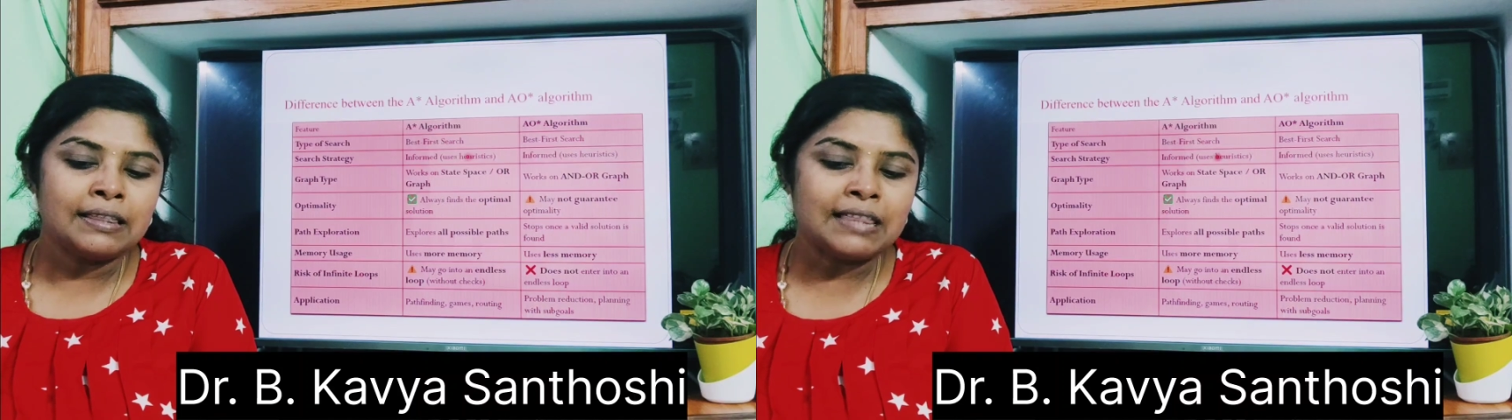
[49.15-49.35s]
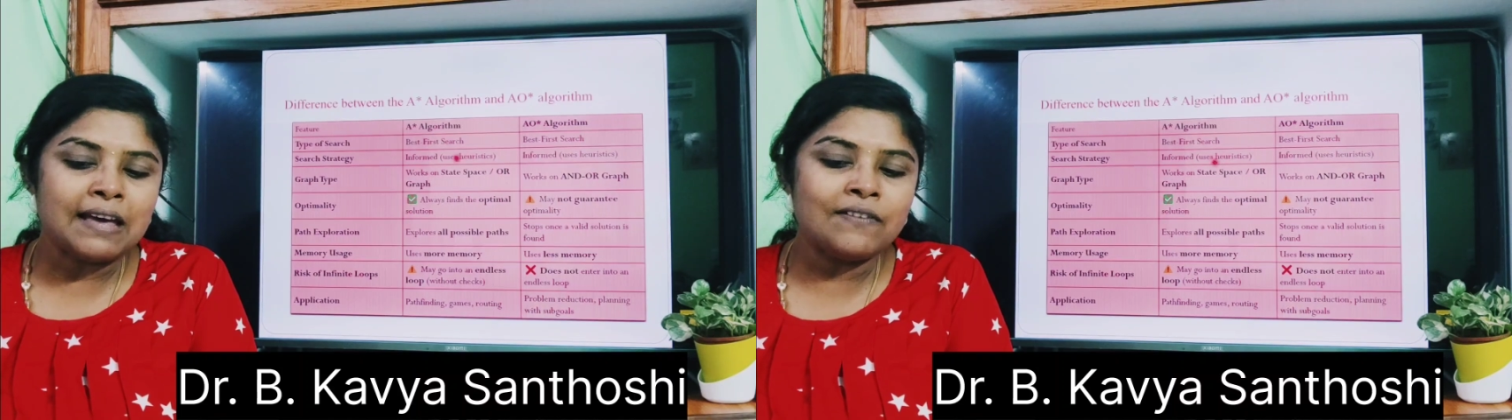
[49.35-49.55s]

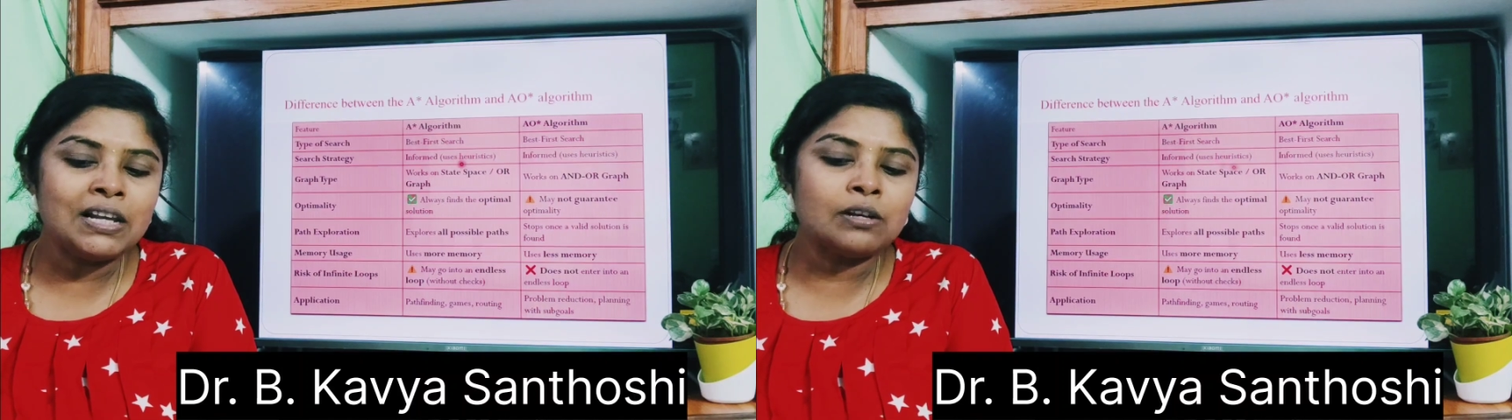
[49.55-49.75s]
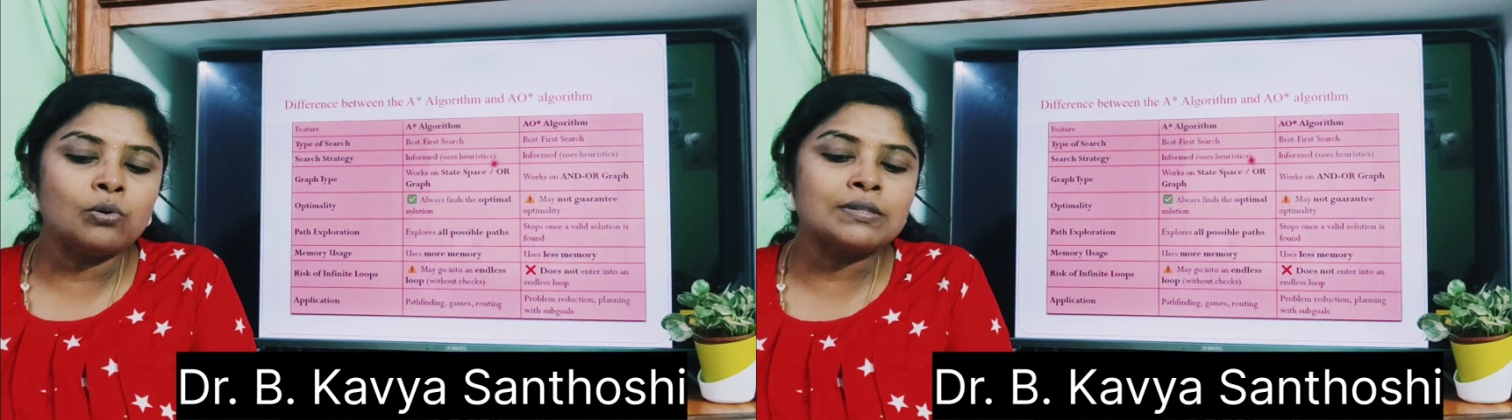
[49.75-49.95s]
they
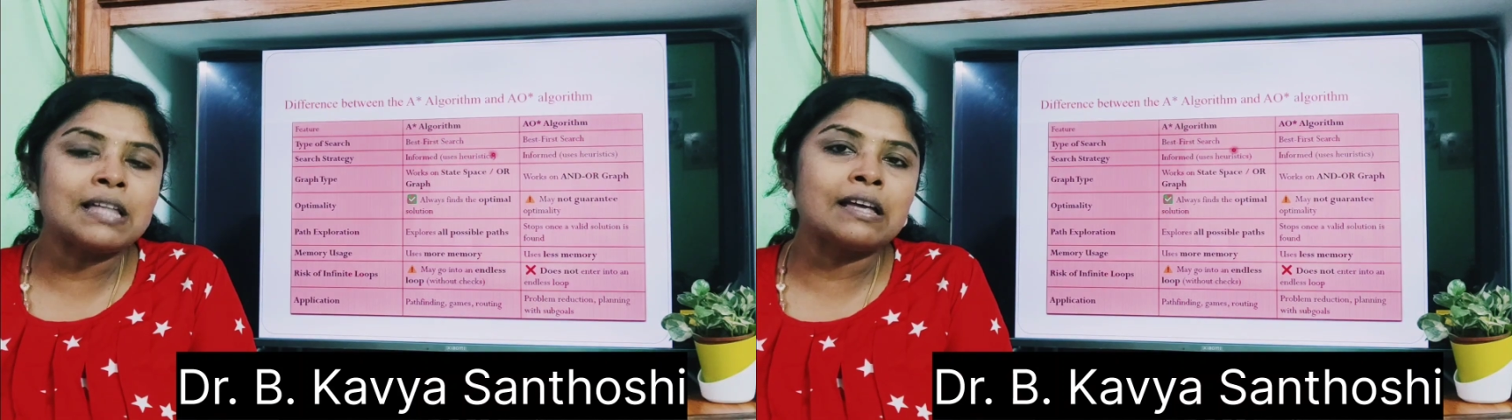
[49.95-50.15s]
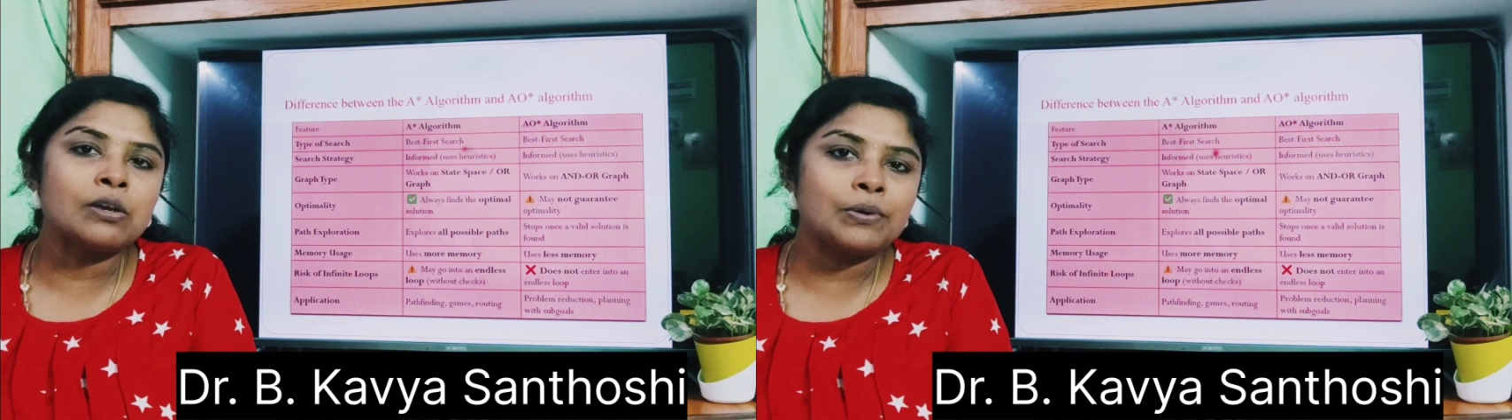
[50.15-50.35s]
will use
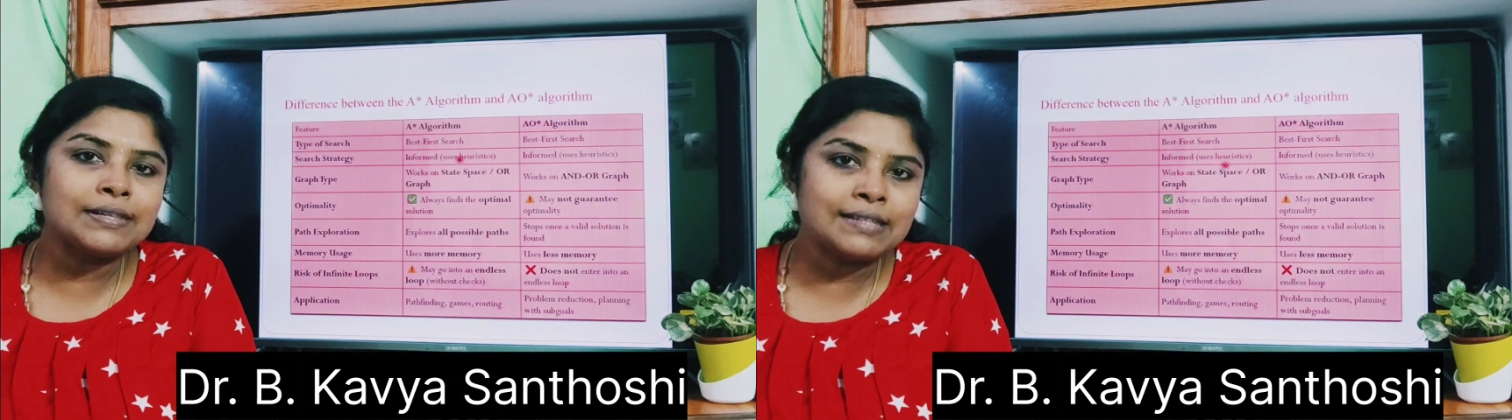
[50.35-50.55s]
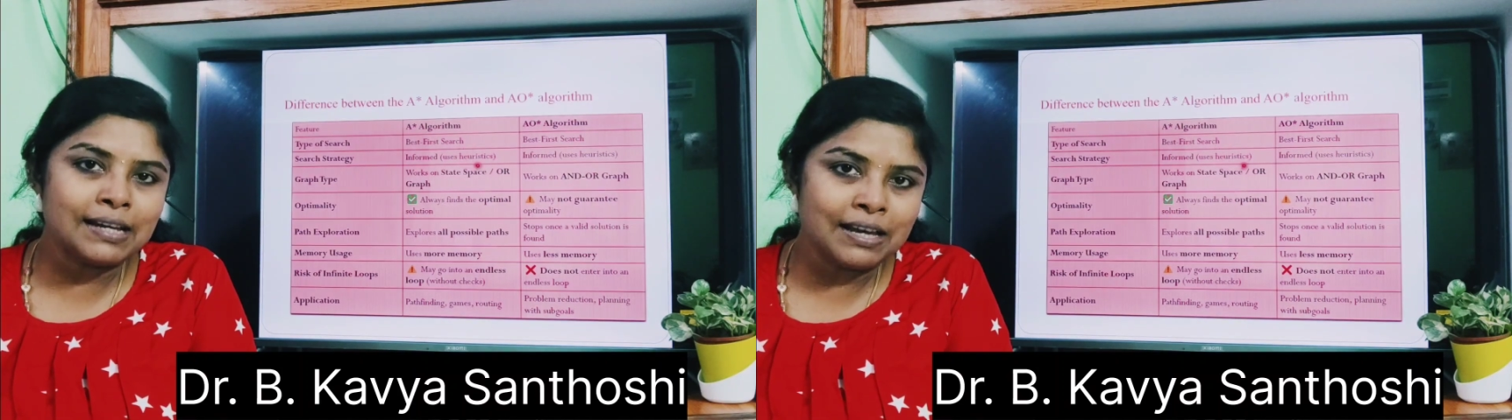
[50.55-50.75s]
the
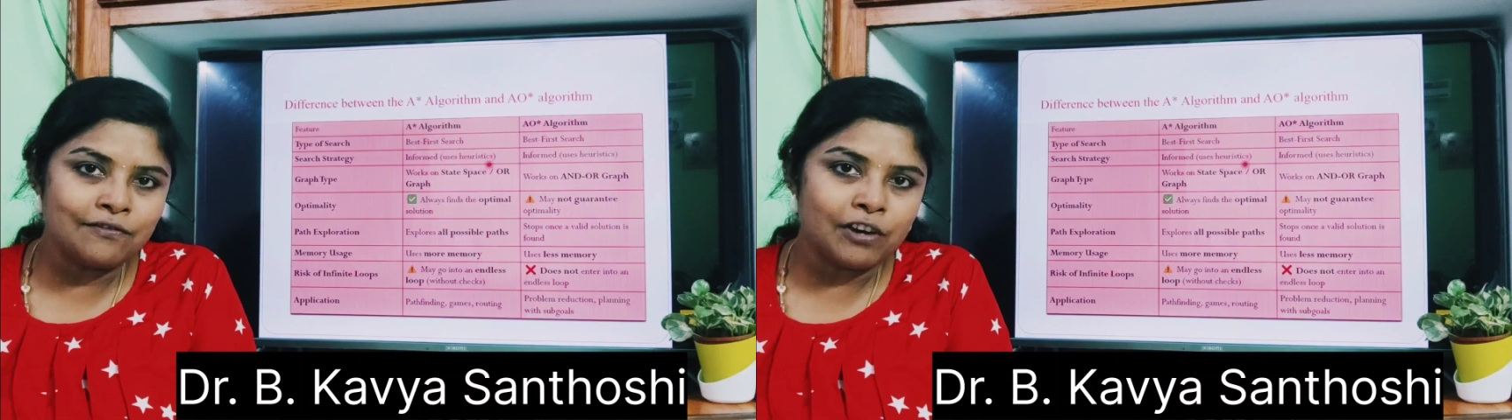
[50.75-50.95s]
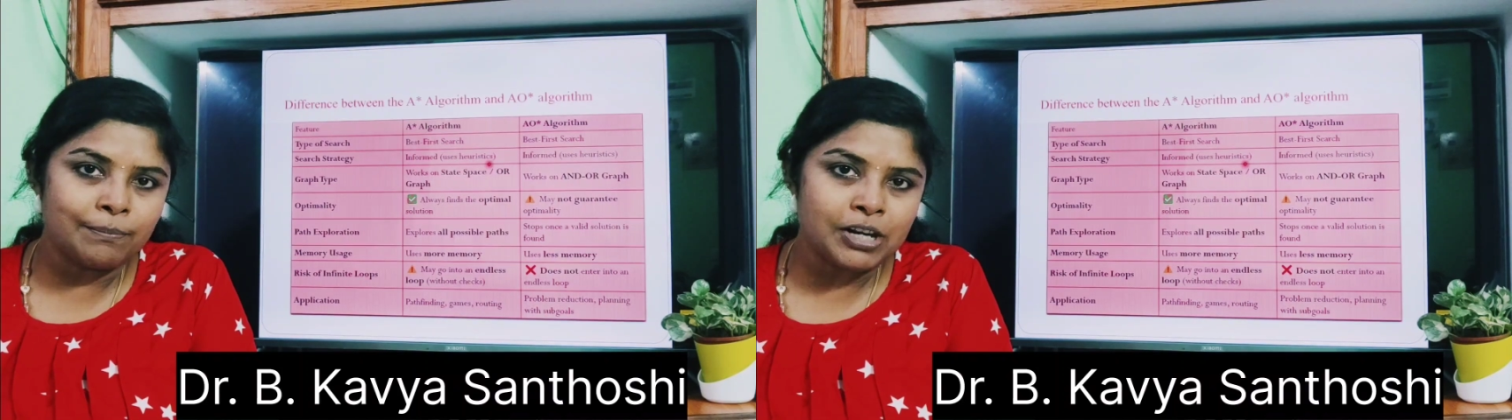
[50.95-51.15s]
heuristic
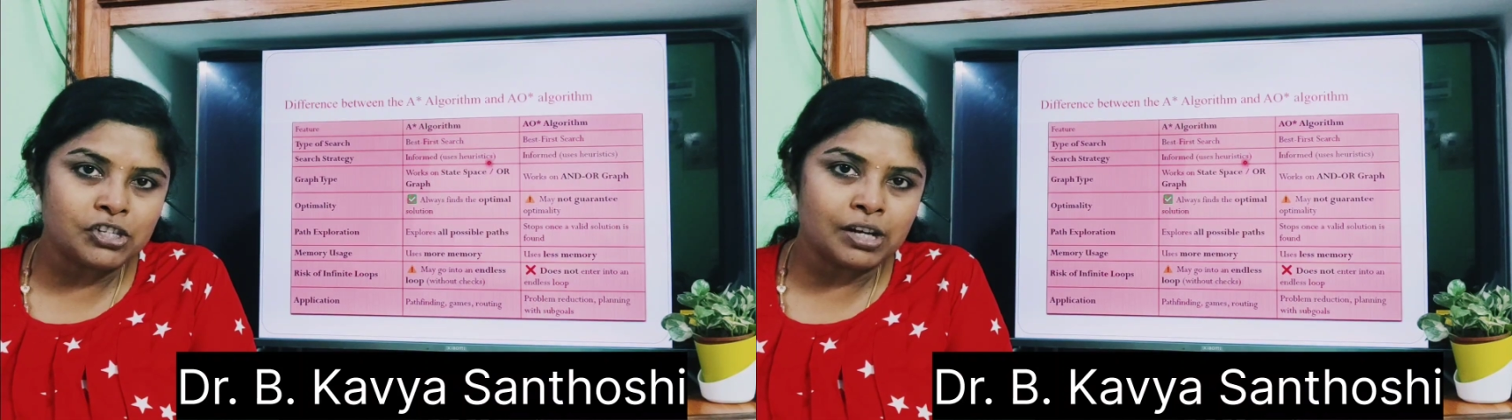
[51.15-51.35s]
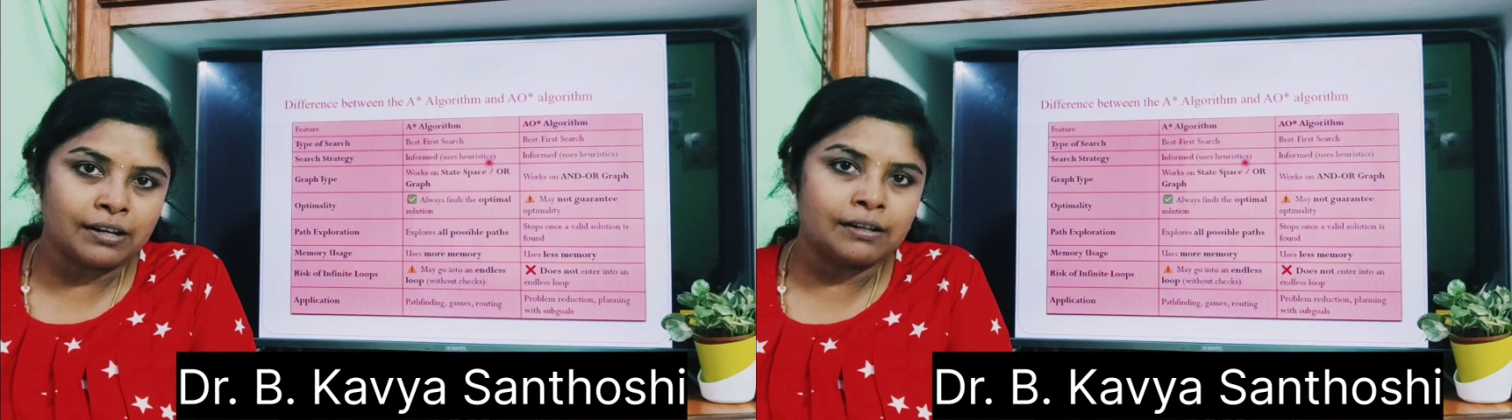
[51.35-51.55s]

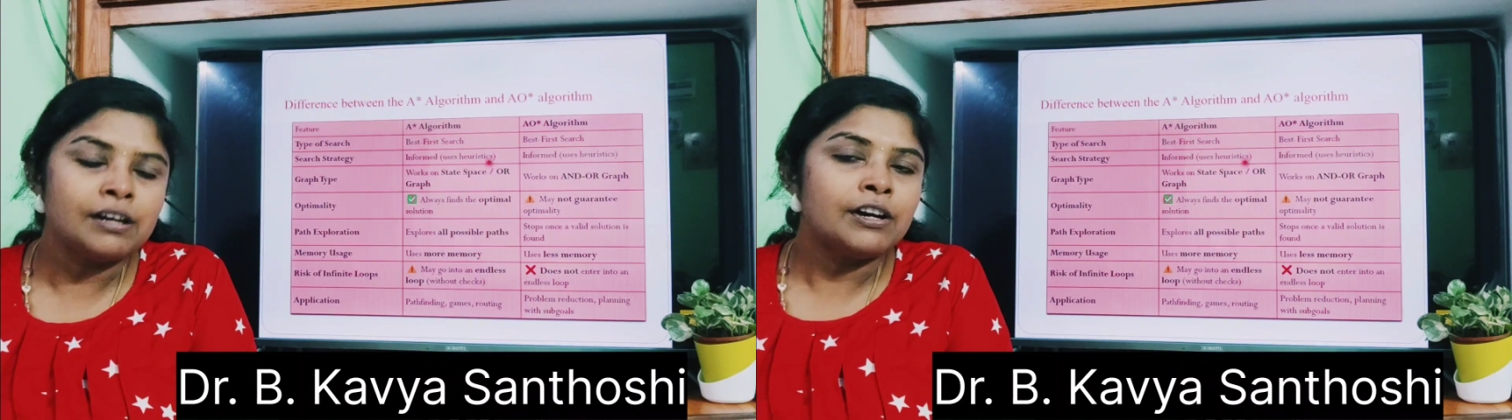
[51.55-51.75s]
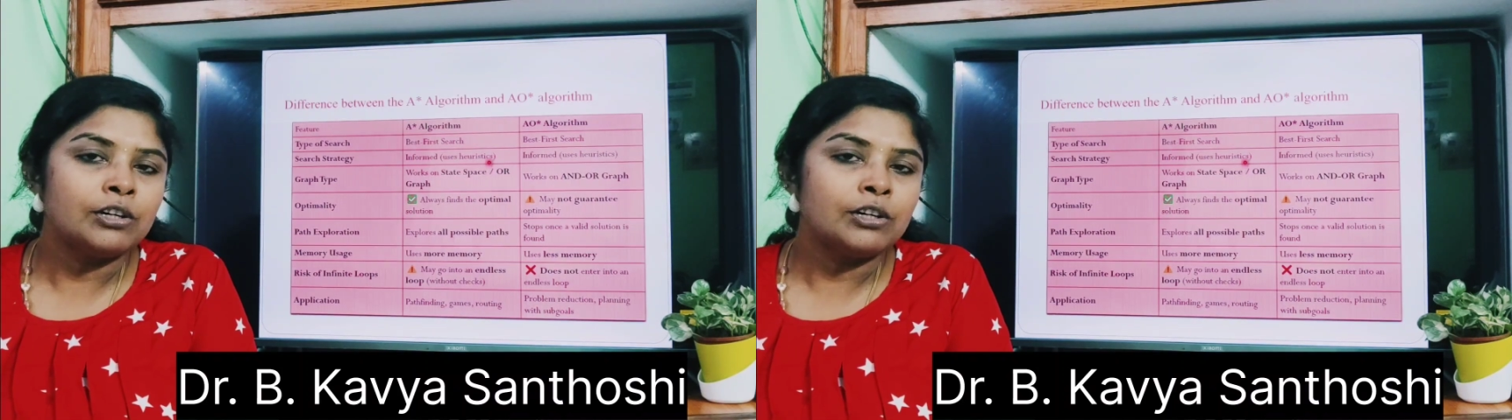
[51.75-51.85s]
information